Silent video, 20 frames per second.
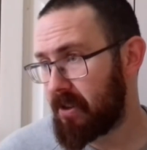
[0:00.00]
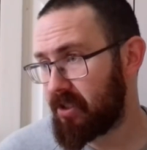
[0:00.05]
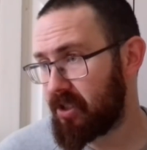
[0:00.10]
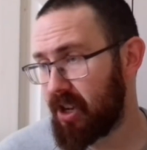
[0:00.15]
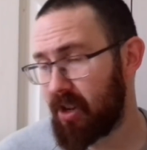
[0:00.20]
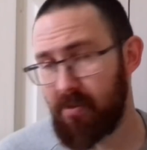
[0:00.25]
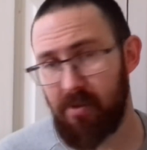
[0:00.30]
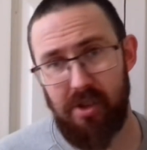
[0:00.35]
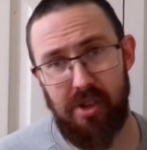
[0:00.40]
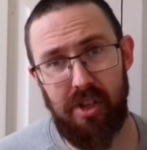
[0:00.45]

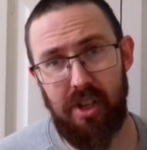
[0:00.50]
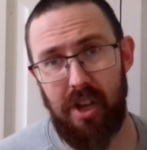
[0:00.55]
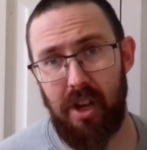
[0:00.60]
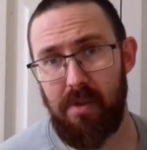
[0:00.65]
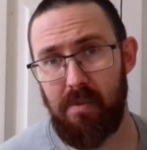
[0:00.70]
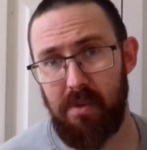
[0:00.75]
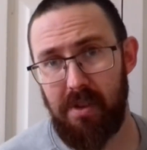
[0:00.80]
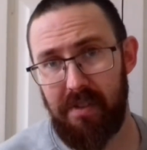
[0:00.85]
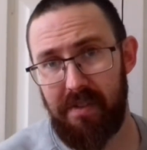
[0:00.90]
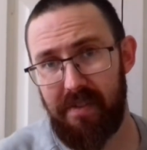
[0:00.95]
don't just
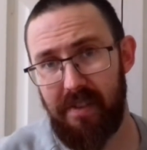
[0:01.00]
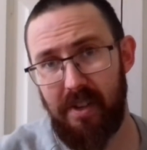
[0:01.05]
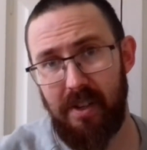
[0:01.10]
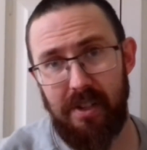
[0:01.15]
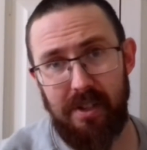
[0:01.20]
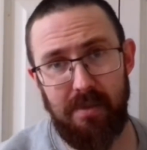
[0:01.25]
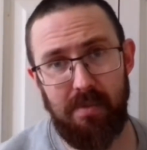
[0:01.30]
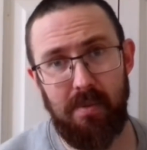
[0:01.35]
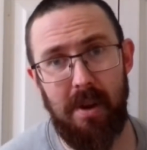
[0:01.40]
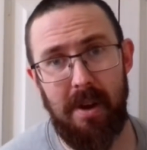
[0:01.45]
go with the
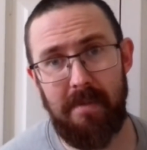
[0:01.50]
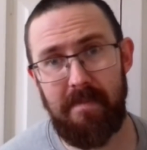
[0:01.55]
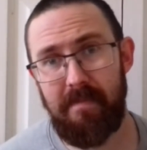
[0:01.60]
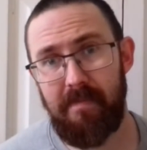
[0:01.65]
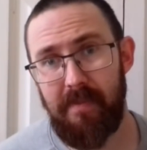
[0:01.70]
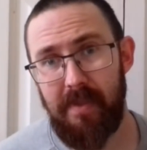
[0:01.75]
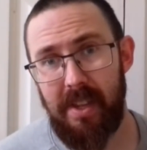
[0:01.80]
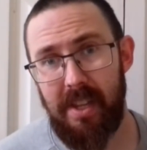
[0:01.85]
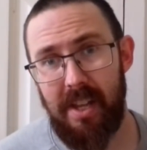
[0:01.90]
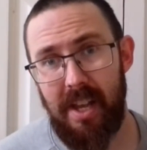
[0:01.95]
first one.
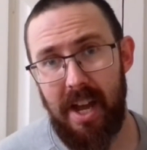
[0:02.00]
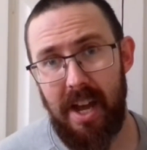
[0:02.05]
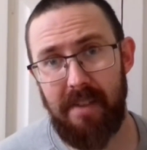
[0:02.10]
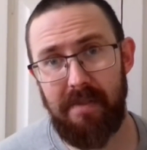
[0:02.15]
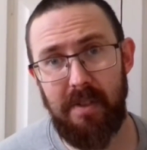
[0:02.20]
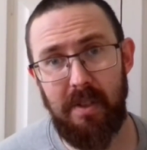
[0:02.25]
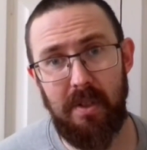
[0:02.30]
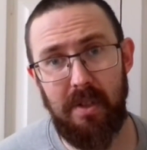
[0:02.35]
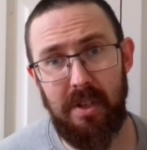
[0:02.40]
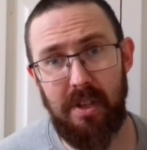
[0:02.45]
Have
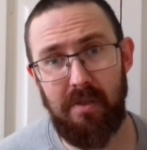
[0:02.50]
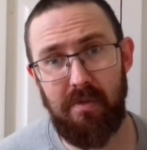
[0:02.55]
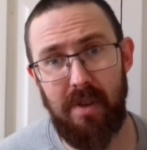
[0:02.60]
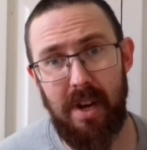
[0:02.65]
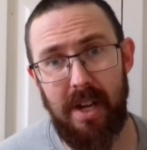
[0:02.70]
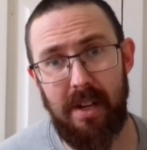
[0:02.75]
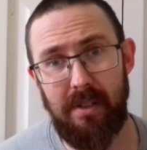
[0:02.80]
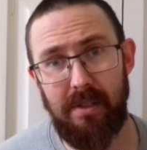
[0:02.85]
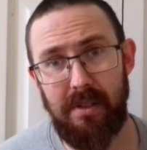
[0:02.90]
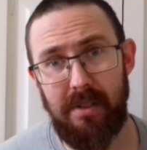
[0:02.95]
a look
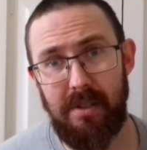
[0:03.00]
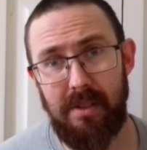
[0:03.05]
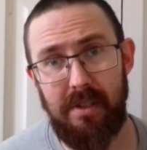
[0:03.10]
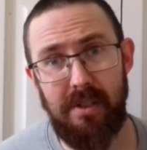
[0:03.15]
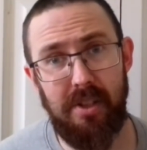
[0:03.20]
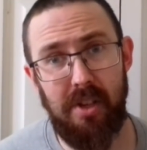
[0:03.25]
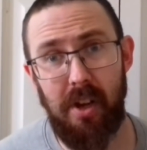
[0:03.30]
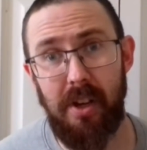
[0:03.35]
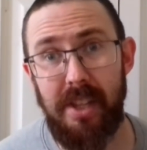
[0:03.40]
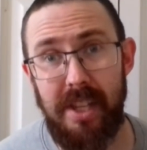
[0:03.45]
around
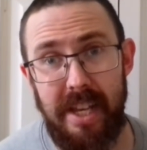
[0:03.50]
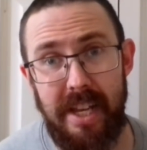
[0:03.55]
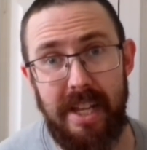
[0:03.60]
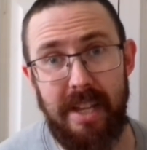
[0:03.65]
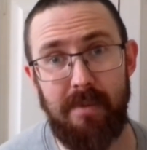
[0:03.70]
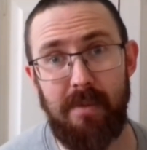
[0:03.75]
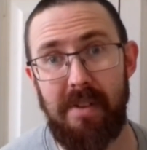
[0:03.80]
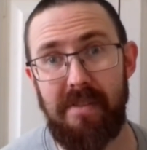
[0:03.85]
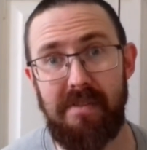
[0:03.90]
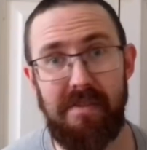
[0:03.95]
because I
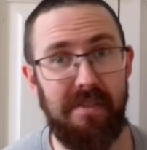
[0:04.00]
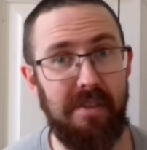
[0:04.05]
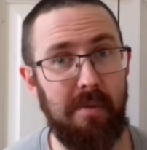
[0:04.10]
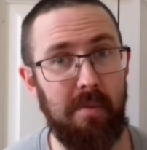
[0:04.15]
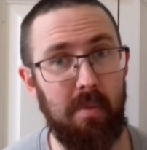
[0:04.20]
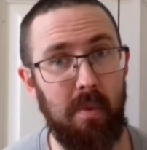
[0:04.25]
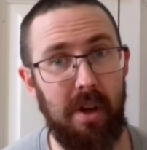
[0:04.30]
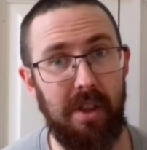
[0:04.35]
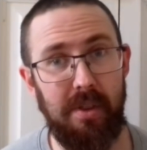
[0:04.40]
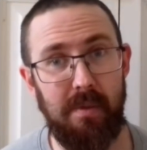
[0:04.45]
nearly went for the
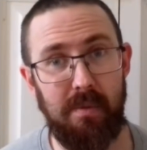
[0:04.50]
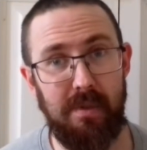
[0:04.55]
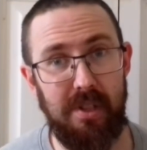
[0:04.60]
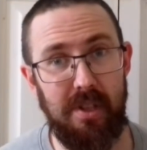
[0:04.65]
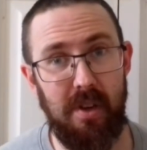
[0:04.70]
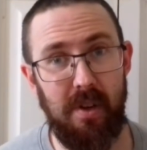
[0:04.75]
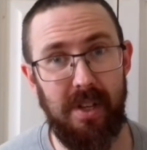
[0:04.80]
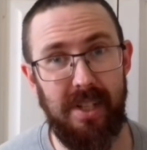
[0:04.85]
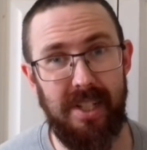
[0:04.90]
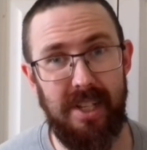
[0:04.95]
one that was
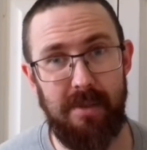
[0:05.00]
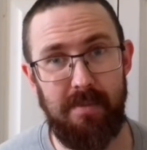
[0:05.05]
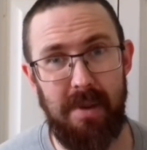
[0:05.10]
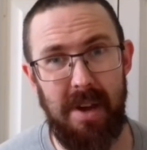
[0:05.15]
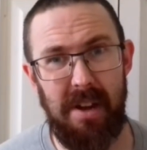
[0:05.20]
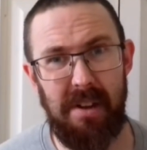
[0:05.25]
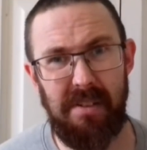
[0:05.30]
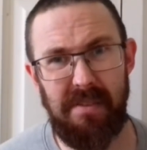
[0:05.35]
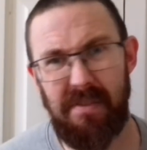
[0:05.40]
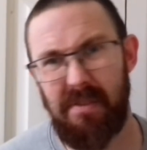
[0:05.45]
ninety
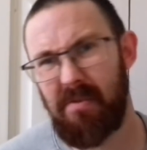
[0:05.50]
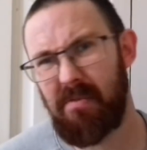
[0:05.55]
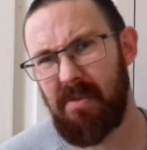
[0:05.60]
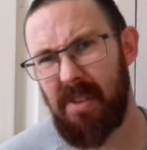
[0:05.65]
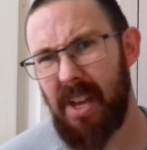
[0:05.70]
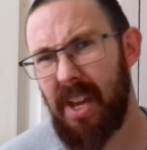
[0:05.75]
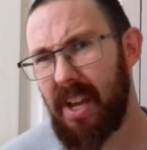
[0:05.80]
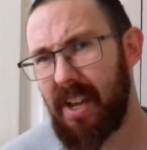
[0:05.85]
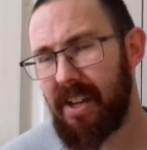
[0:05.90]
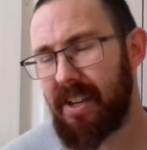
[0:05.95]
pound. I thought,
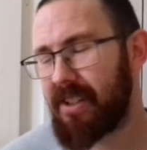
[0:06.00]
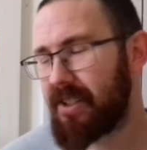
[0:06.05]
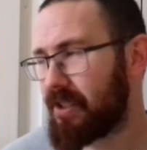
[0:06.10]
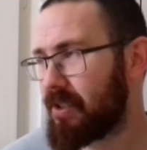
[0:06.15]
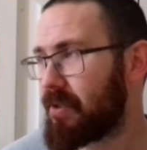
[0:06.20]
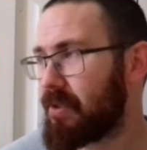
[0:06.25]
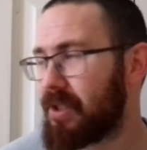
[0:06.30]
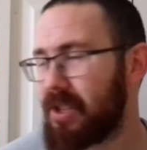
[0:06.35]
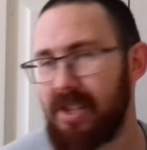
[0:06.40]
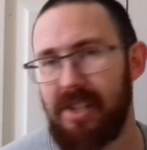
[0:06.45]
yeah, as
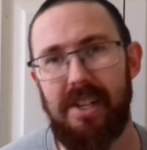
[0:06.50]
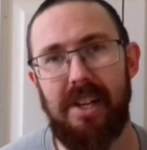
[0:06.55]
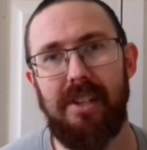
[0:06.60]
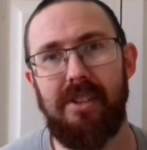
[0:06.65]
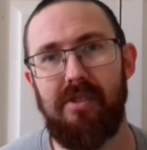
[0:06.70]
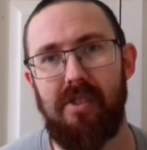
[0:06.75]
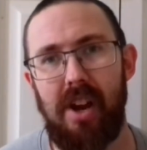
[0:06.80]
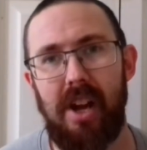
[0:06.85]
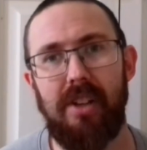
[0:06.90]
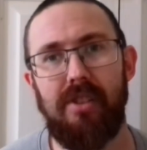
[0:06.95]
long as it's
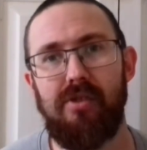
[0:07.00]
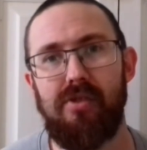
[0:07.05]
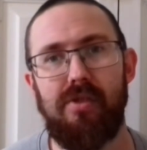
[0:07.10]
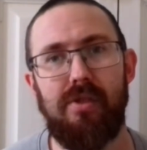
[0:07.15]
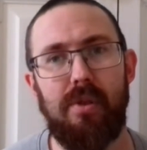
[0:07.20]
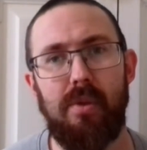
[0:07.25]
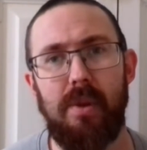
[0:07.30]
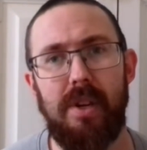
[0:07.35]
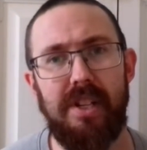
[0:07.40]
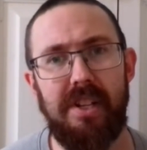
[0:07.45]
under
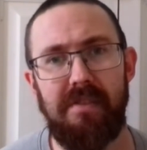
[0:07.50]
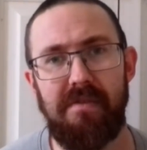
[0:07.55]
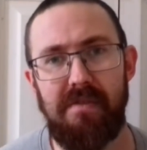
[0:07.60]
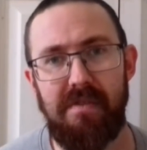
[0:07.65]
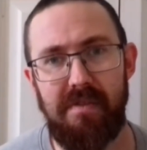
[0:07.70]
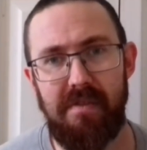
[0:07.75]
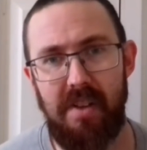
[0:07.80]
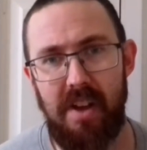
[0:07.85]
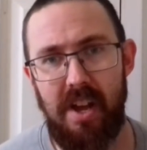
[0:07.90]
hundred quid, I'm,